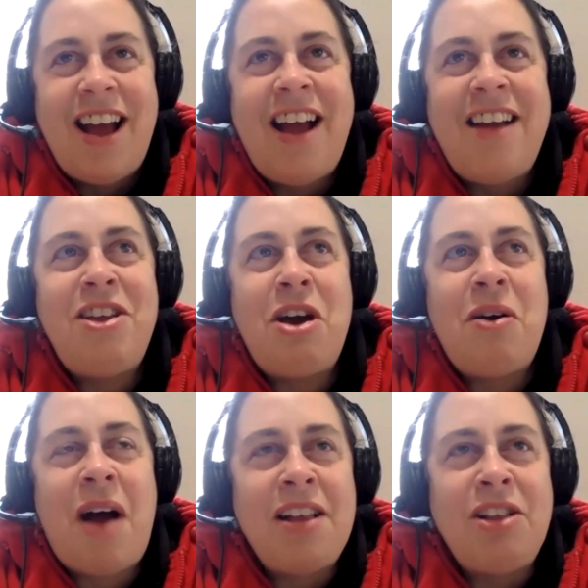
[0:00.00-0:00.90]

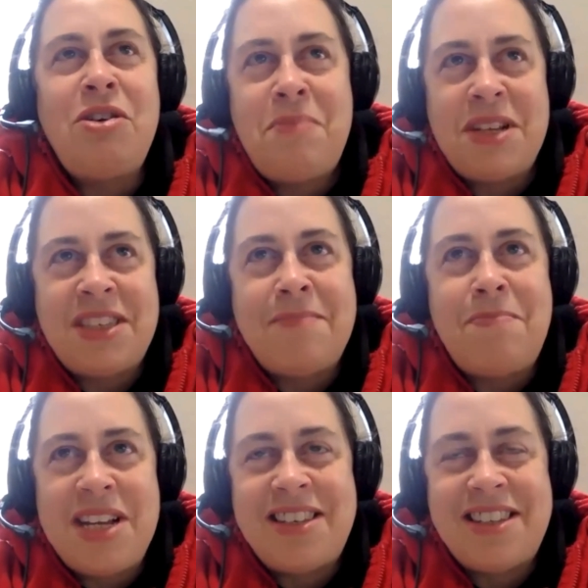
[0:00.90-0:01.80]
I learned bits and
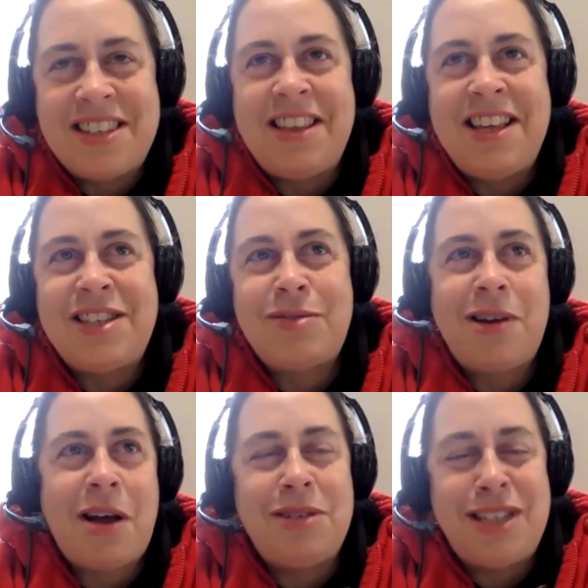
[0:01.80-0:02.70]
pieces of this when
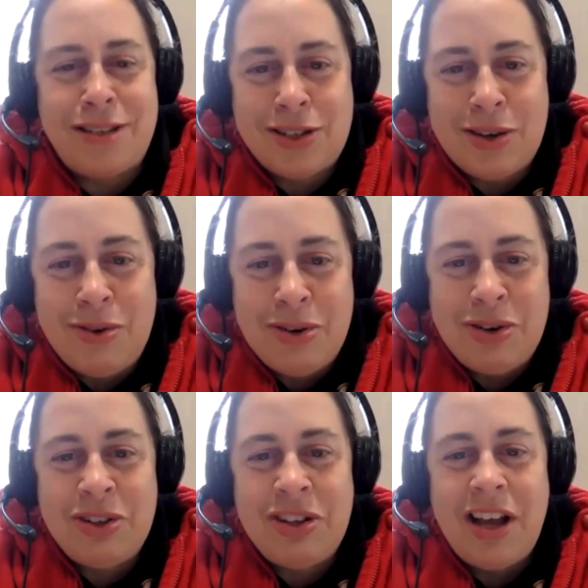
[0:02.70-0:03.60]
I was in
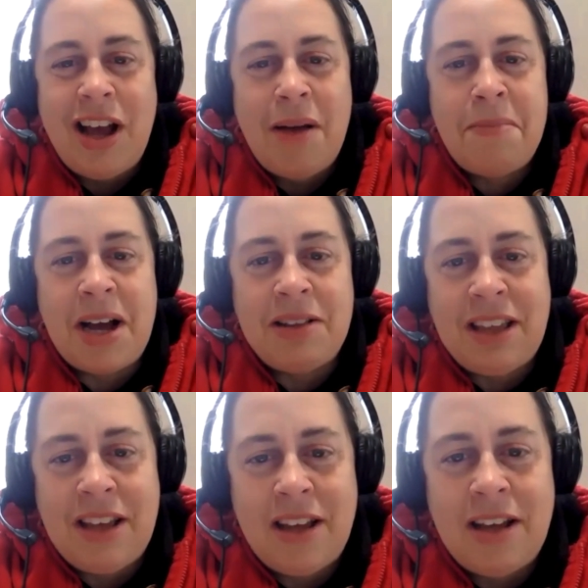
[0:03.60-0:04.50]
school about
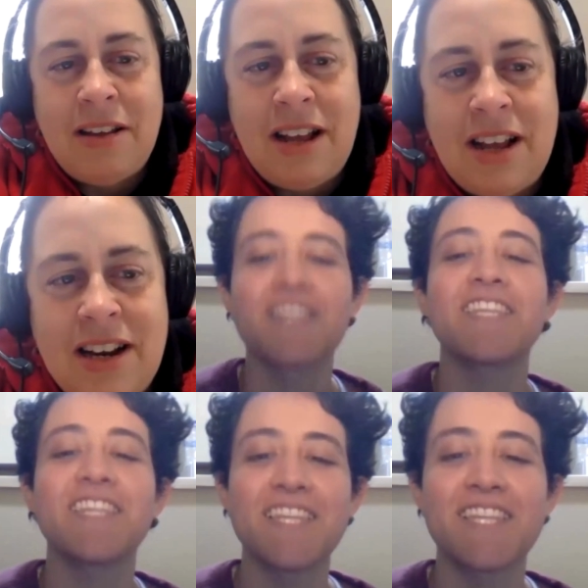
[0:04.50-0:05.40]
the
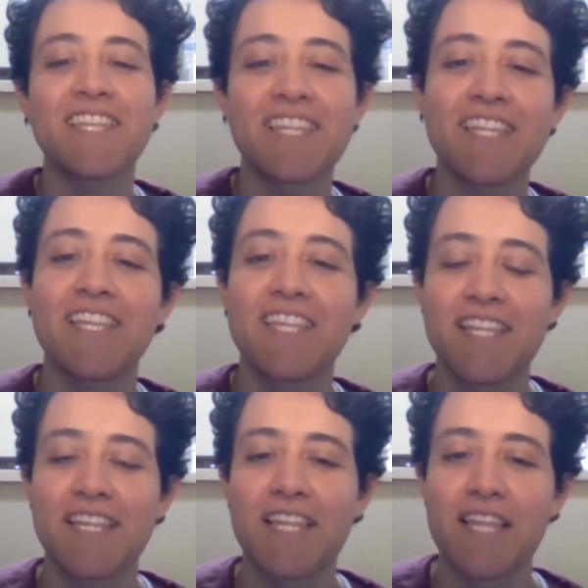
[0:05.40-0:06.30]
light intensity,
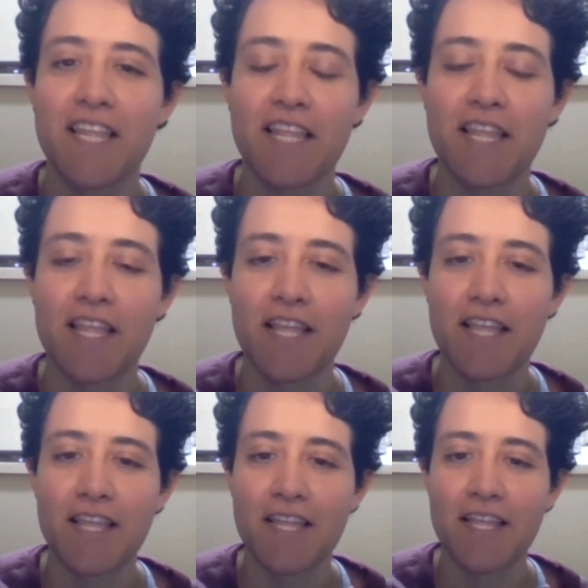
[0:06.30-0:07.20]
but I appreciate
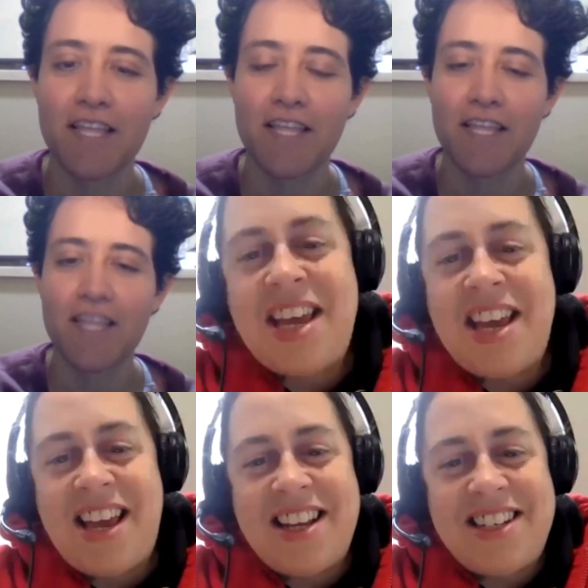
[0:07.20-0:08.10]
you
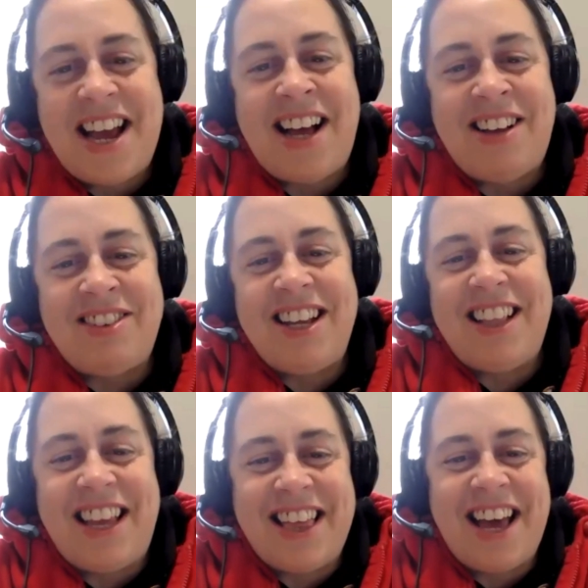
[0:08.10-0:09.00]
breaking it down
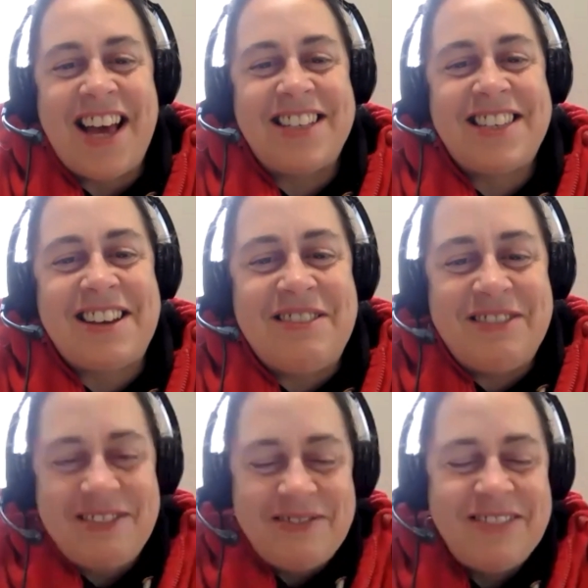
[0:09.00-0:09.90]
like that. So
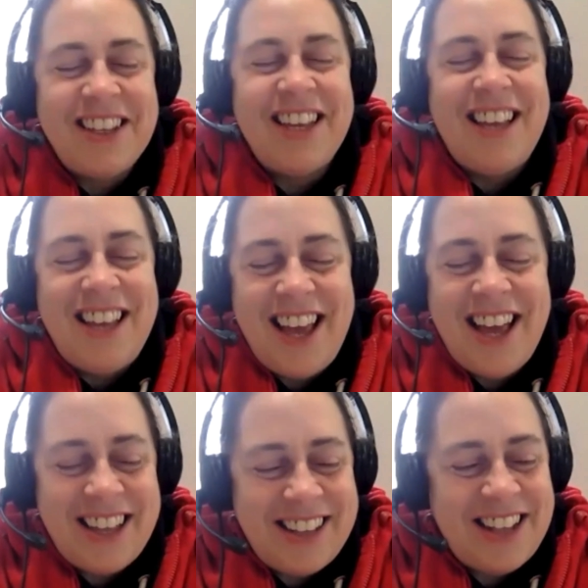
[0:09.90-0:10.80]

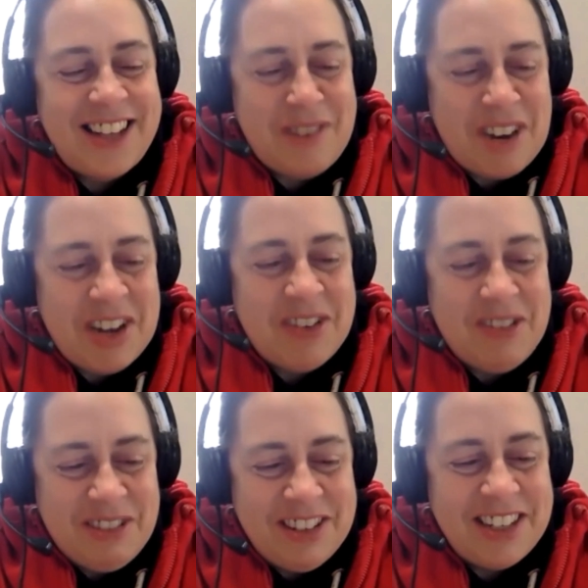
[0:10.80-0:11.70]
yeah, that's very
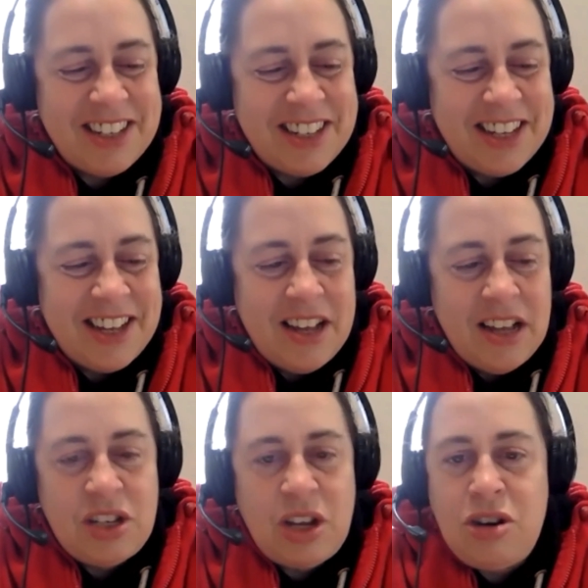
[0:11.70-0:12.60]
cool.
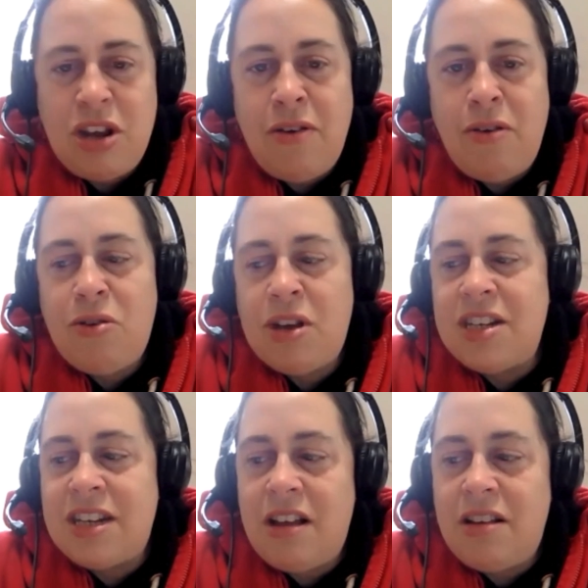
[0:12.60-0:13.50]
So do you continue?